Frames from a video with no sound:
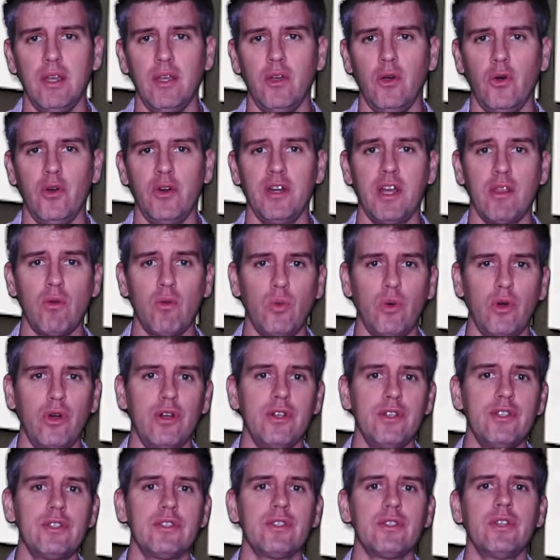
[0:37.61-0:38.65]
Or in other
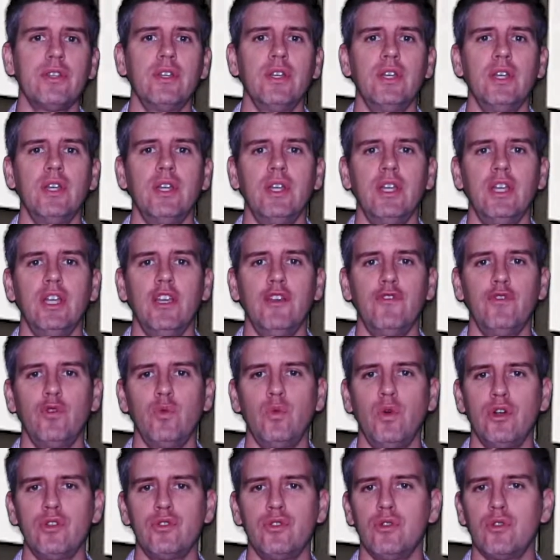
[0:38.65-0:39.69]
words, if you
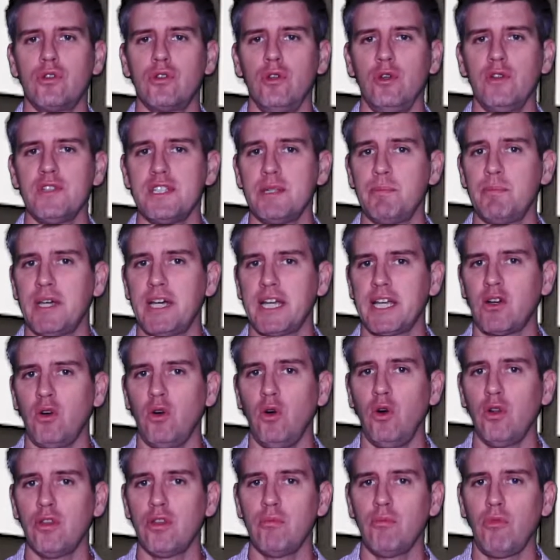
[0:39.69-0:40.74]
were to closely pack
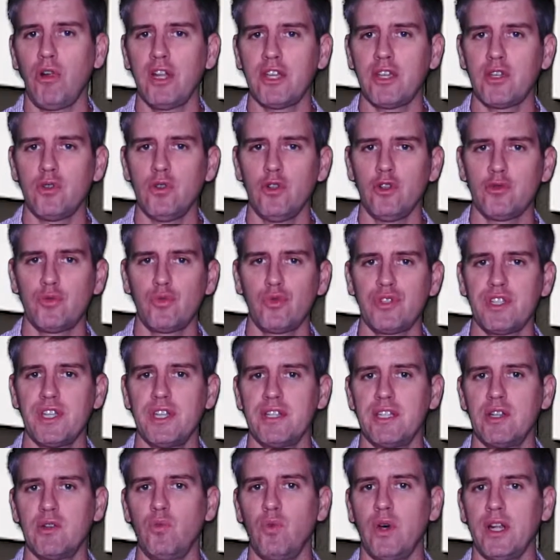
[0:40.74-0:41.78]
all the molecules present
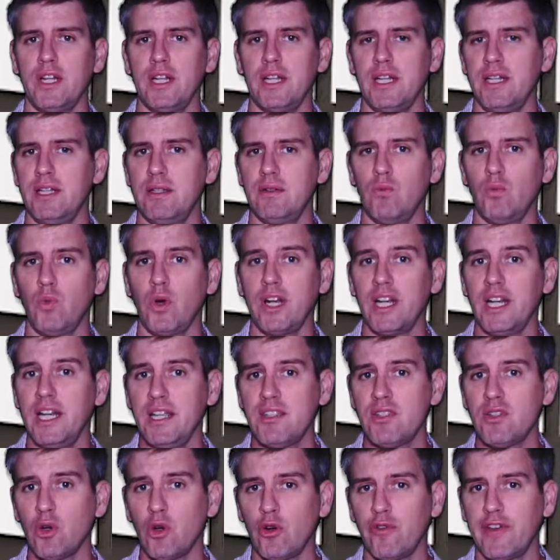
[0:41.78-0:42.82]
in 1
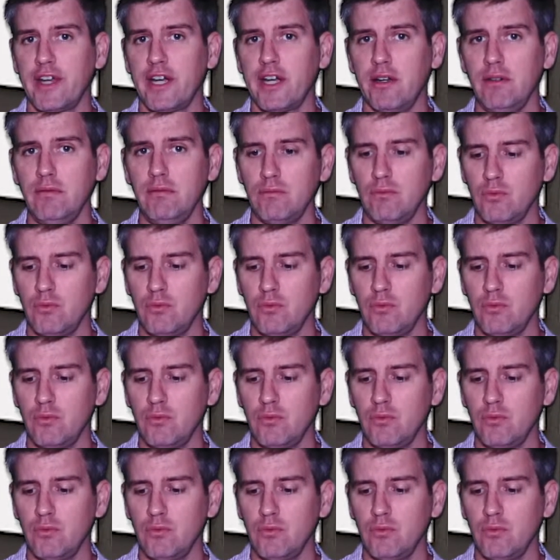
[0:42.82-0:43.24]
liter of air,